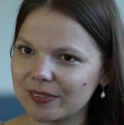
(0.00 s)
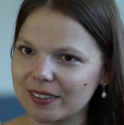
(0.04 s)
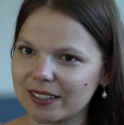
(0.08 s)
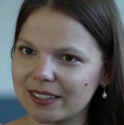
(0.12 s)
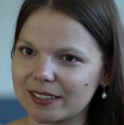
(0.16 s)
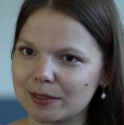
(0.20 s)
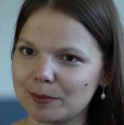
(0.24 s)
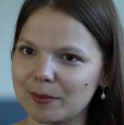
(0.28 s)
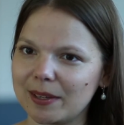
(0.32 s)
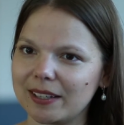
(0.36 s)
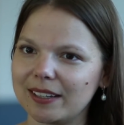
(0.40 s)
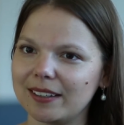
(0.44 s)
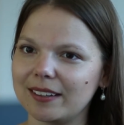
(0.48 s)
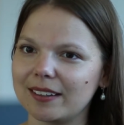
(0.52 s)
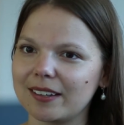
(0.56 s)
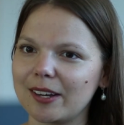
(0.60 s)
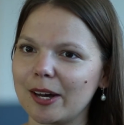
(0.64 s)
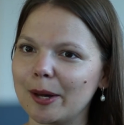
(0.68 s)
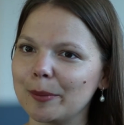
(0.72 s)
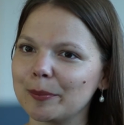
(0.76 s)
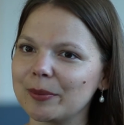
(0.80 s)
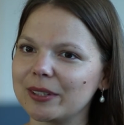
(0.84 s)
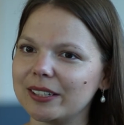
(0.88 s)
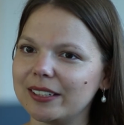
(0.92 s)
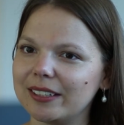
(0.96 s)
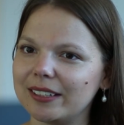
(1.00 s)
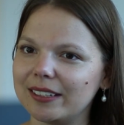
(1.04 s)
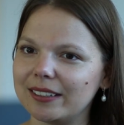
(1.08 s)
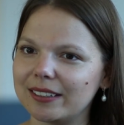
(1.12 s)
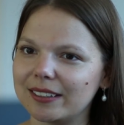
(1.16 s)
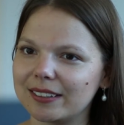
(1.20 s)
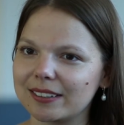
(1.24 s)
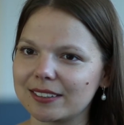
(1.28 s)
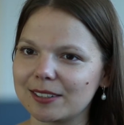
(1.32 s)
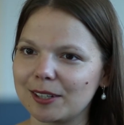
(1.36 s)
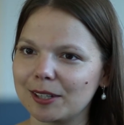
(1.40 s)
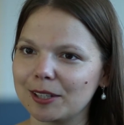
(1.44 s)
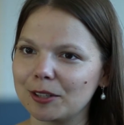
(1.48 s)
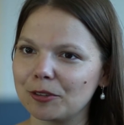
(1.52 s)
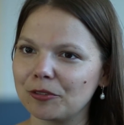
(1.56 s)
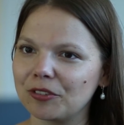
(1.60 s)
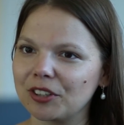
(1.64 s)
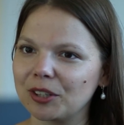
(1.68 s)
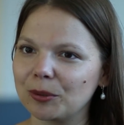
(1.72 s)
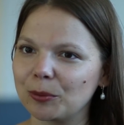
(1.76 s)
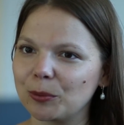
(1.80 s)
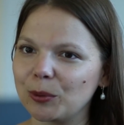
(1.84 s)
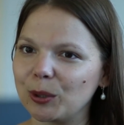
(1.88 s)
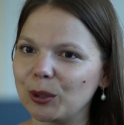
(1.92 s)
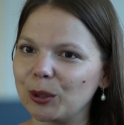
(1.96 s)
As many companies all over
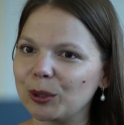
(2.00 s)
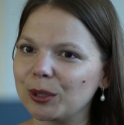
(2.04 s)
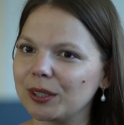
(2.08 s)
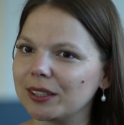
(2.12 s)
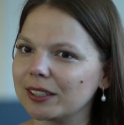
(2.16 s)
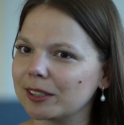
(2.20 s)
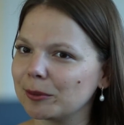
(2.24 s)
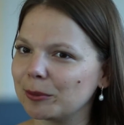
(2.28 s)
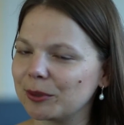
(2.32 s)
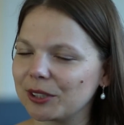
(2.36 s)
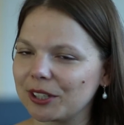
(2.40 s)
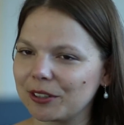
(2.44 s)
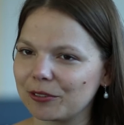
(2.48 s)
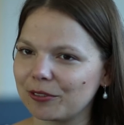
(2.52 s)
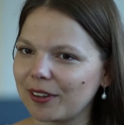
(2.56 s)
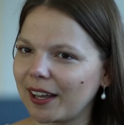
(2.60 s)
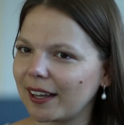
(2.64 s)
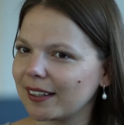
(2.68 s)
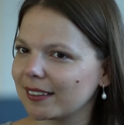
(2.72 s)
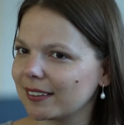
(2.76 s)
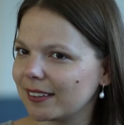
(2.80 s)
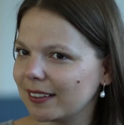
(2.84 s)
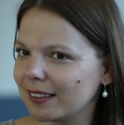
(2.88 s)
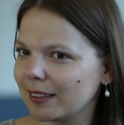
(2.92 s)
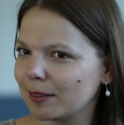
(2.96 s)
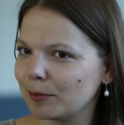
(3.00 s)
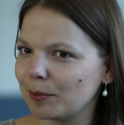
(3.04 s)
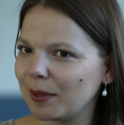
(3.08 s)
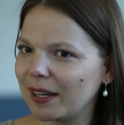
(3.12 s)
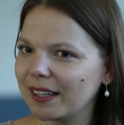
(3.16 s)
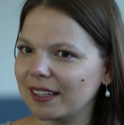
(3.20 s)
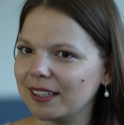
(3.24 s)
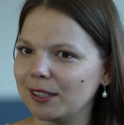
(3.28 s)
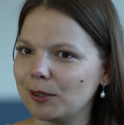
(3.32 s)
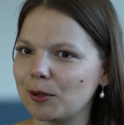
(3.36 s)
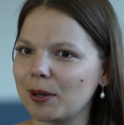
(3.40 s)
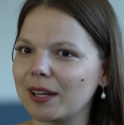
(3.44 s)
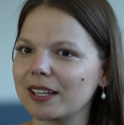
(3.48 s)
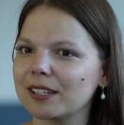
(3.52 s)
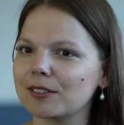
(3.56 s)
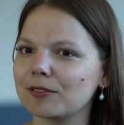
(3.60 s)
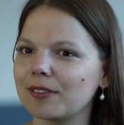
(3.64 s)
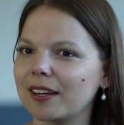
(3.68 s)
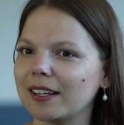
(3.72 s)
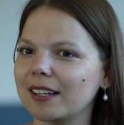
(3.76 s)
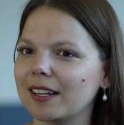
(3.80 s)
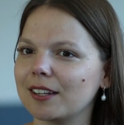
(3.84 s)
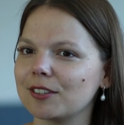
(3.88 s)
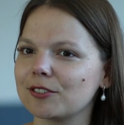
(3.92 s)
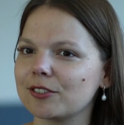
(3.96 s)
the world were affected by the US
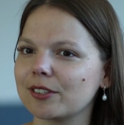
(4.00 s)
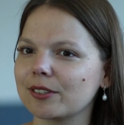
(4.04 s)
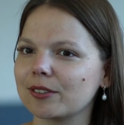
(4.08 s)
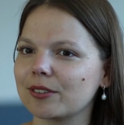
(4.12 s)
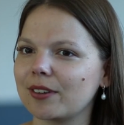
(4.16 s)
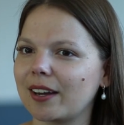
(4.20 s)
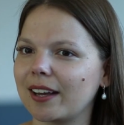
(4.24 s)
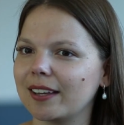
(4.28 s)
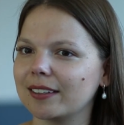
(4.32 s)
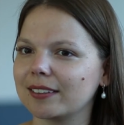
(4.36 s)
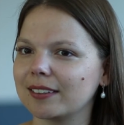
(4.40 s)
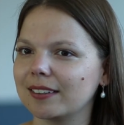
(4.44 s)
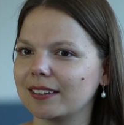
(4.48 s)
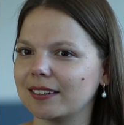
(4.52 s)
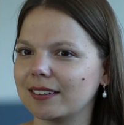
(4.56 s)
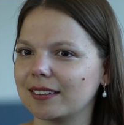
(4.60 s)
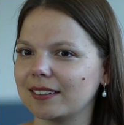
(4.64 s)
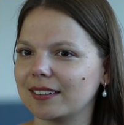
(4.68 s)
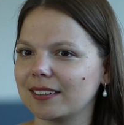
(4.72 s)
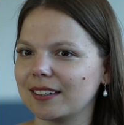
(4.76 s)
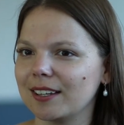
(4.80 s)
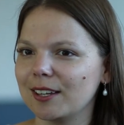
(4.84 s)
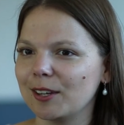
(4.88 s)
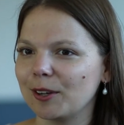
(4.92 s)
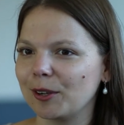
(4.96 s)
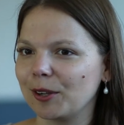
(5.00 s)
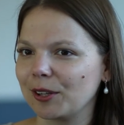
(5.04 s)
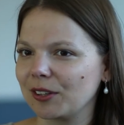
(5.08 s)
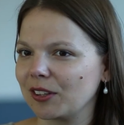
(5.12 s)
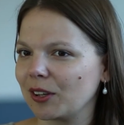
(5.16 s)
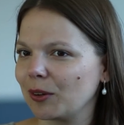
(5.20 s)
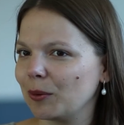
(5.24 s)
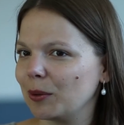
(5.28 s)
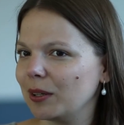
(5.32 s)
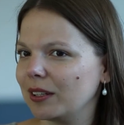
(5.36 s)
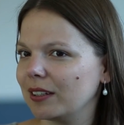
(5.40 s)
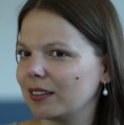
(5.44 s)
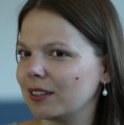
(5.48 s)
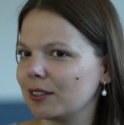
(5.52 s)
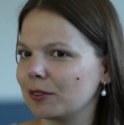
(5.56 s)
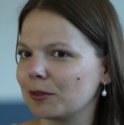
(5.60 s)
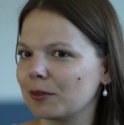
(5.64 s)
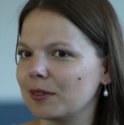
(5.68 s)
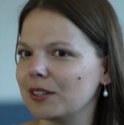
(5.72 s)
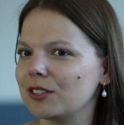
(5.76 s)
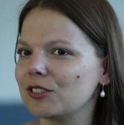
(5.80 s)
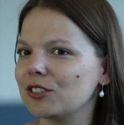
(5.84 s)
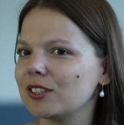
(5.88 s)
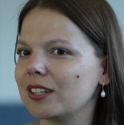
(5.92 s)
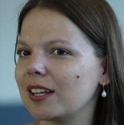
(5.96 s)
financial crisis, although it
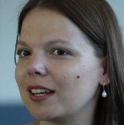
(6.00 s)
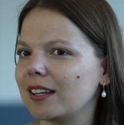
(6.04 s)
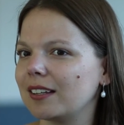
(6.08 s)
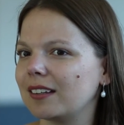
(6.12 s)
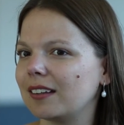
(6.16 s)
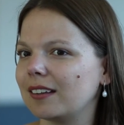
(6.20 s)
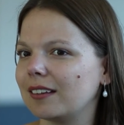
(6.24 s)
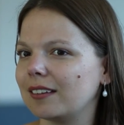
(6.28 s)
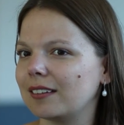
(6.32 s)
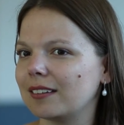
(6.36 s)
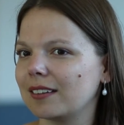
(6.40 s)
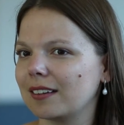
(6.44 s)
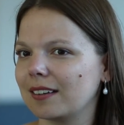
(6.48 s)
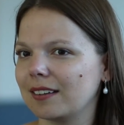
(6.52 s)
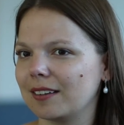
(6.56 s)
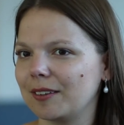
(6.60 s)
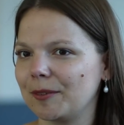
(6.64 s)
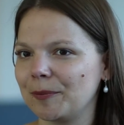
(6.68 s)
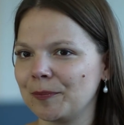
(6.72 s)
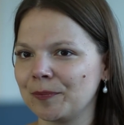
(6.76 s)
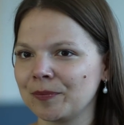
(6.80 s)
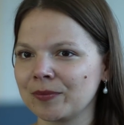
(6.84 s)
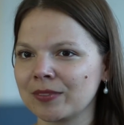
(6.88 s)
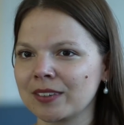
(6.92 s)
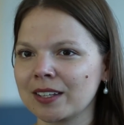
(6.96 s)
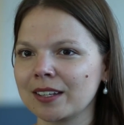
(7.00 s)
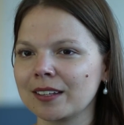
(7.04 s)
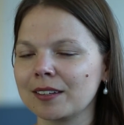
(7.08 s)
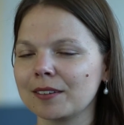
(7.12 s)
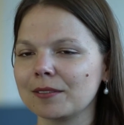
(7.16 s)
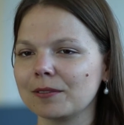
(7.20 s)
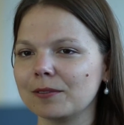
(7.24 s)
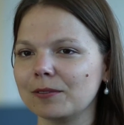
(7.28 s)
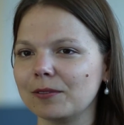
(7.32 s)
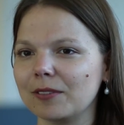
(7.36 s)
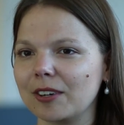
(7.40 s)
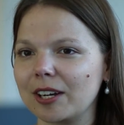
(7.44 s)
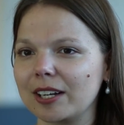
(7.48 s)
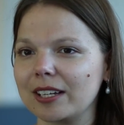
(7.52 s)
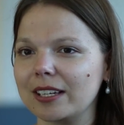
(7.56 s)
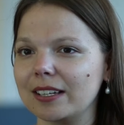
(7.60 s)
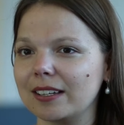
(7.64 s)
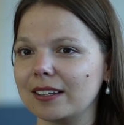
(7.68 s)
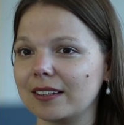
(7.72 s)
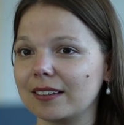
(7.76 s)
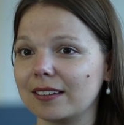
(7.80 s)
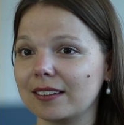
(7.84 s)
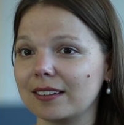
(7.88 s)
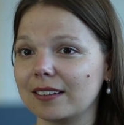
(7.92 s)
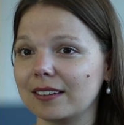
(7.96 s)
originated
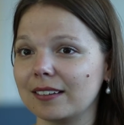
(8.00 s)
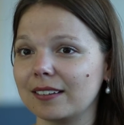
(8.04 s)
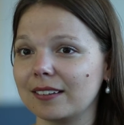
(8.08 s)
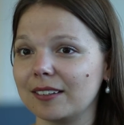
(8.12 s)
very